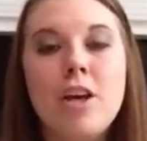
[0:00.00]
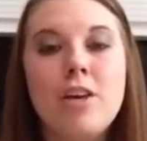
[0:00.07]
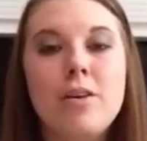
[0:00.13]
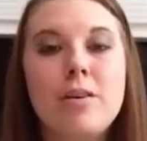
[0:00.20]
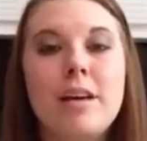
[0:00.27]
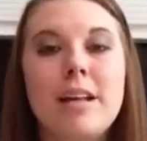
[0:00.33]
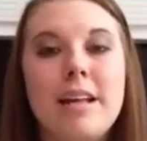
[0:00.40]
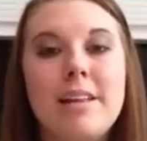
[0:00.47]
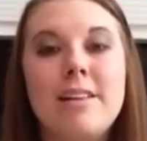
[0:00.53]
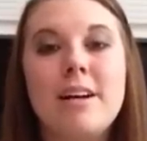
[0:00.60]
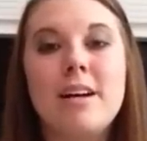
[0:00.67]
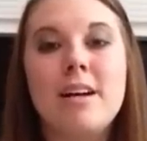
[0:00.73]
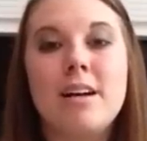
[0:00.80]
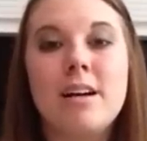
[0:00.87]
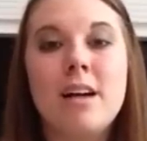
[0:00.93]
You can
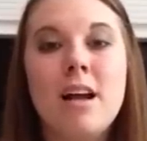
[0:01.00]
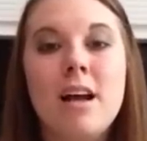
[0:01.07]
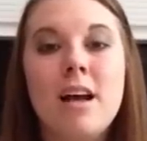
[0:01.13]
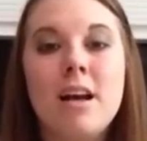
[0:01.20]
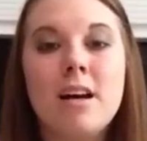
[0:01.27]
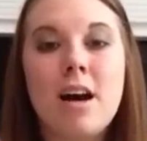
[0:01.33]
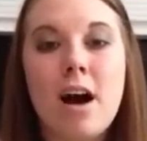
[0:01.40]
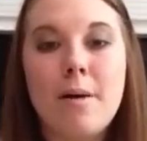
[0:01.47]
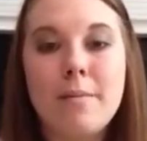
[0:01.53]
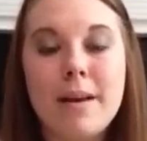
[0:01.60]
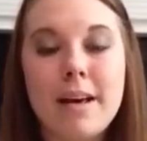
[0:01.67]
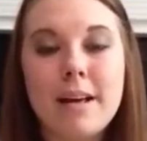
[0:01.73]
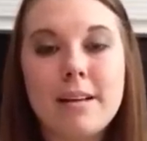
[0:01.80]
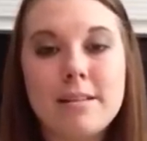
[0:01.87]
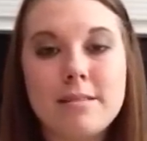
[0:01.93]
either
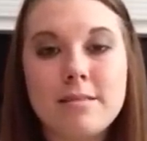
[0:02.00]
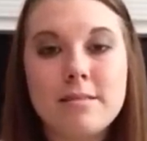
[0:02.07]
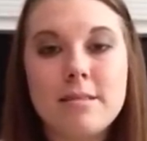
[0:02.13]
comment,